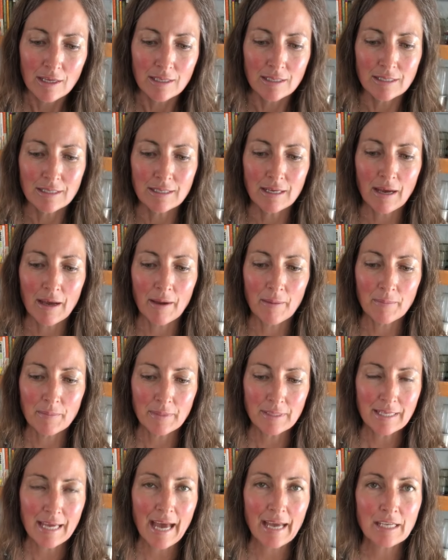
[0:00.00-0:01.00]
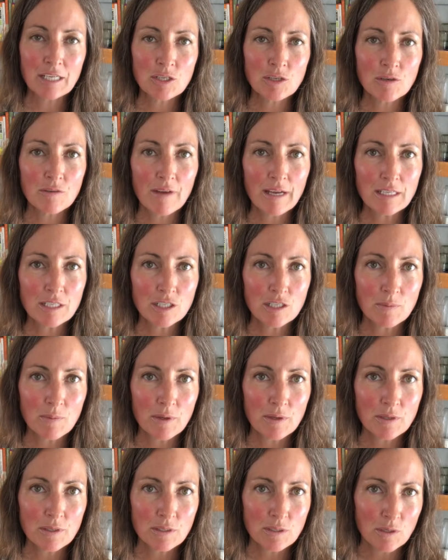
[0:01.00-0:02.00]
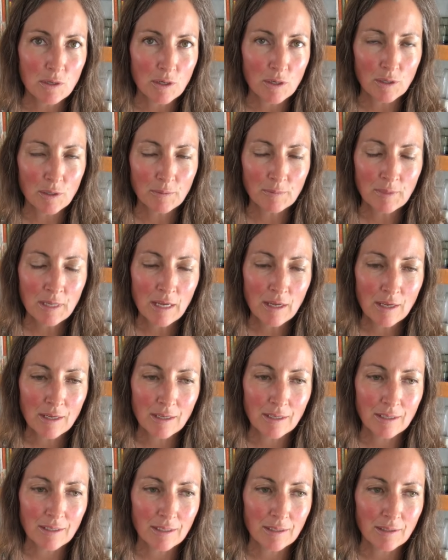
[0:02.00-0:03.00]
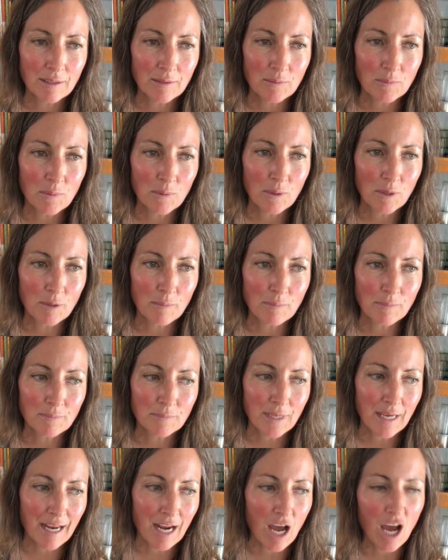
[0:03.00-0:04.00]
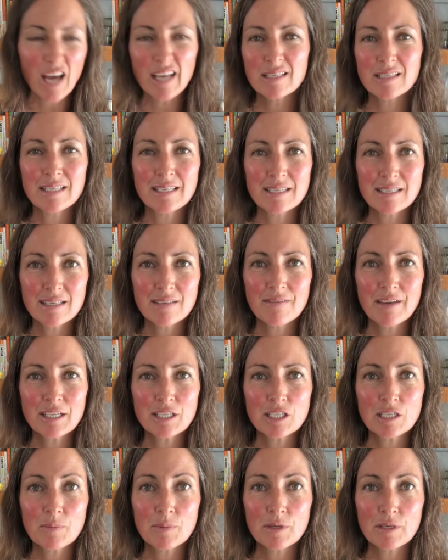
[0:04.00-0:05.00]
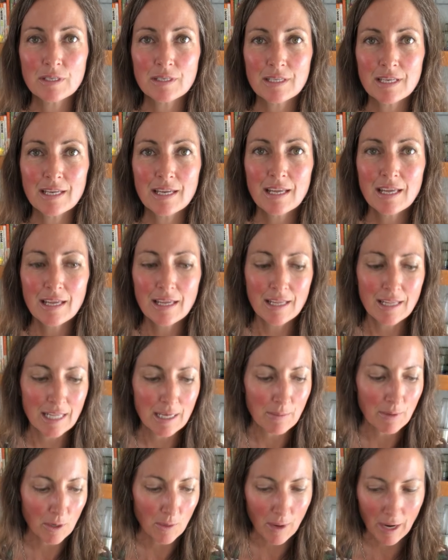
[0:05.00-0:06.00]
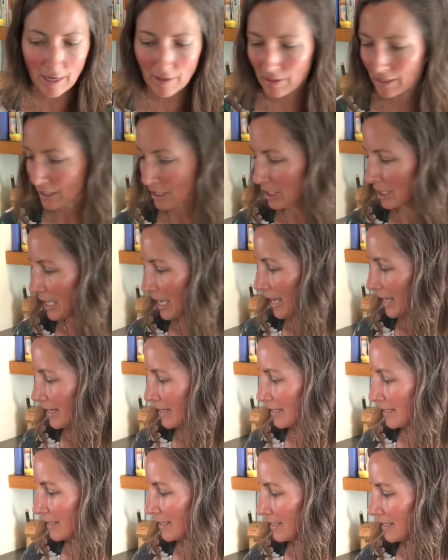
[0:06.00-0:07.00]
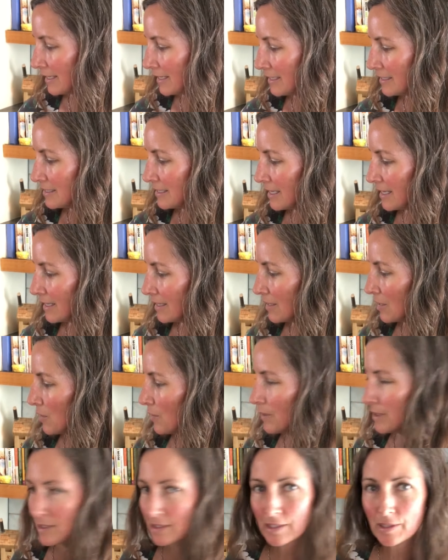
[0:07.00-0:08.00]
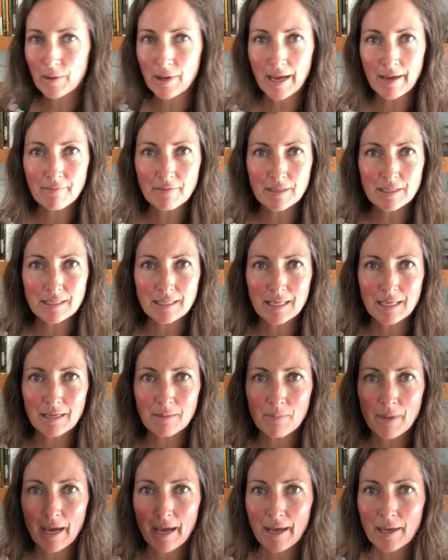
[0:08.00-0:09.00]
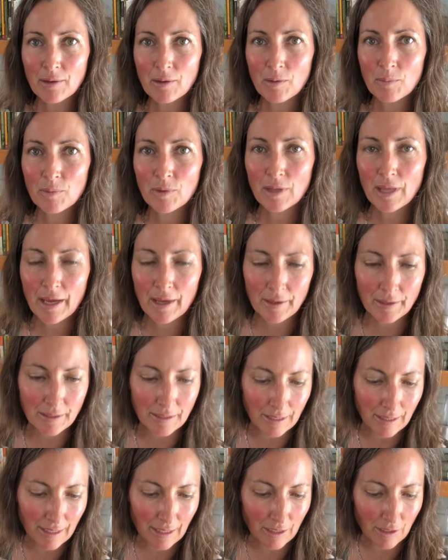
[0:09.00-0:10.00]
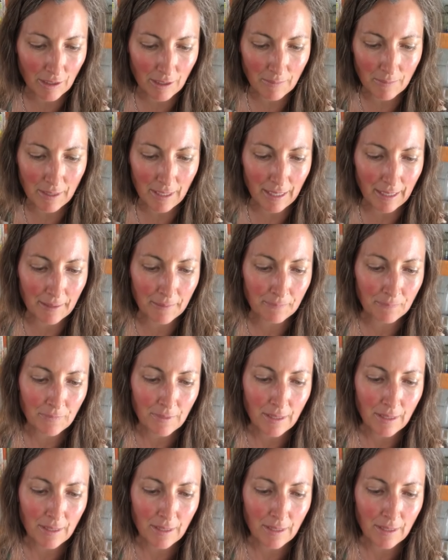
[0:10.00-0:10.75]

some tender vegetables or warm, kind of hot season vegetables, and they require a little added heat to get going. So I have this heat mat I'll pull out here in a minute.